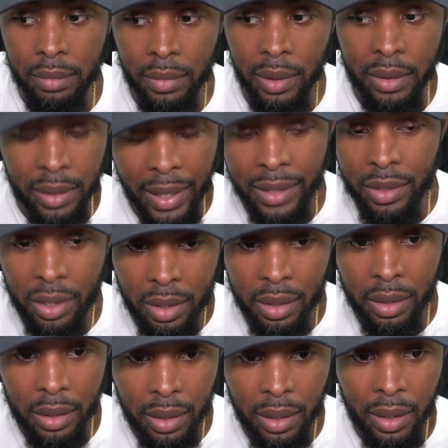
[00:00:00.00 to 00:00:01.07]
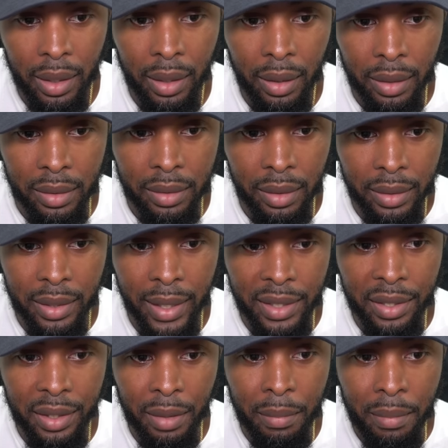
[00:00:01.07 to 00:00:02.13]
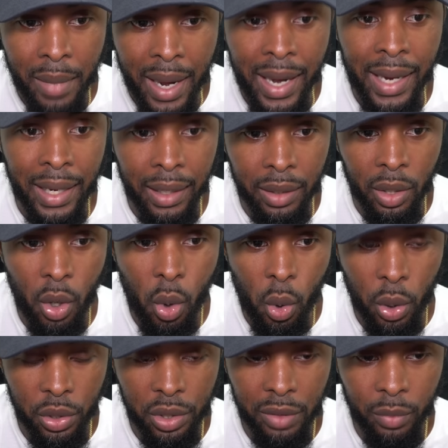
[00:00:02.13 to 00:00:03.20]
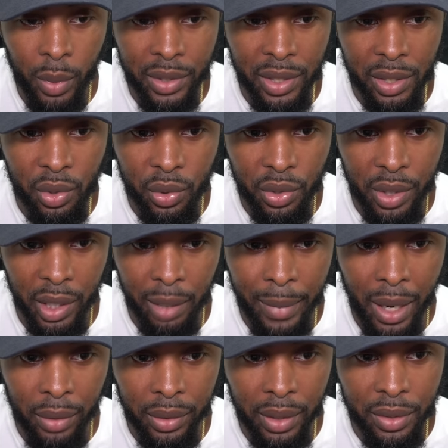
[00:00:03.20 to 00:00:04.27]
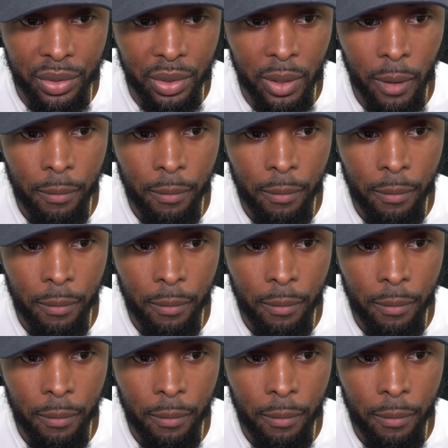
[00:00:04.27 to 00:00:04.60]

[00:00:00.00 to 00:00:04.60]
Let's get to the let's get to the main course of what's interesting about this.